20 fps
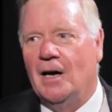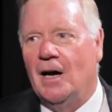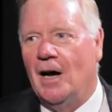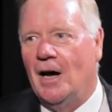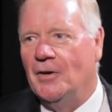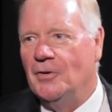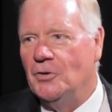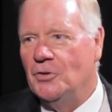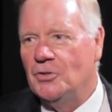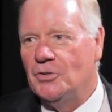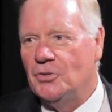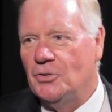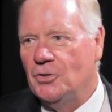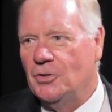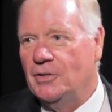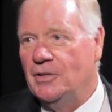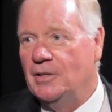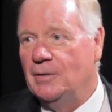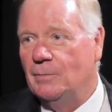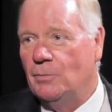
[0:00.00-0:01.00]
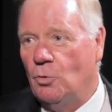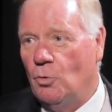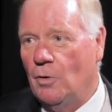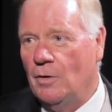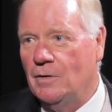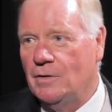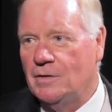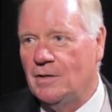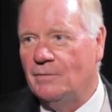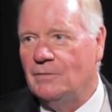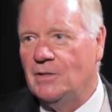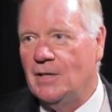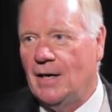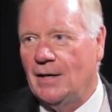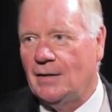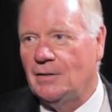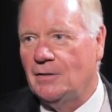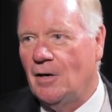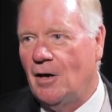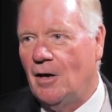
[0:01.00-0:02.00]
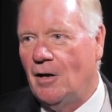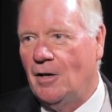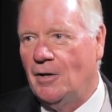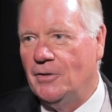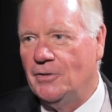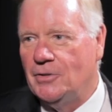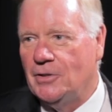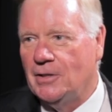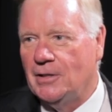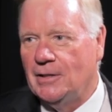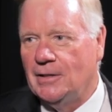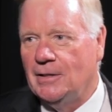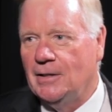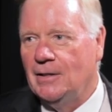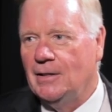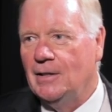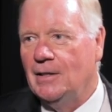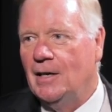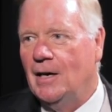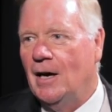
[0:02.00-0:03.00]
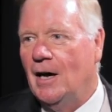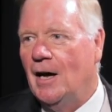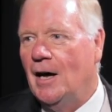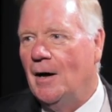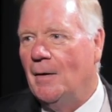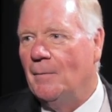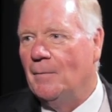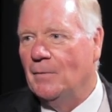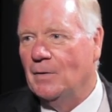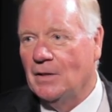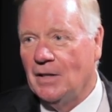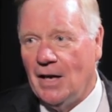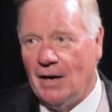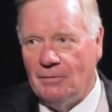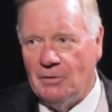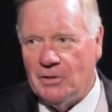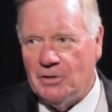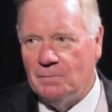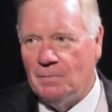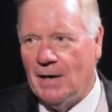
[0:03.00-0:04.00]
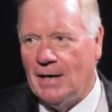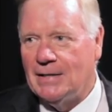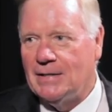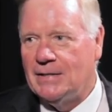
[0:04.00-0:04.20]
understood the importance of technology, um, leveraged my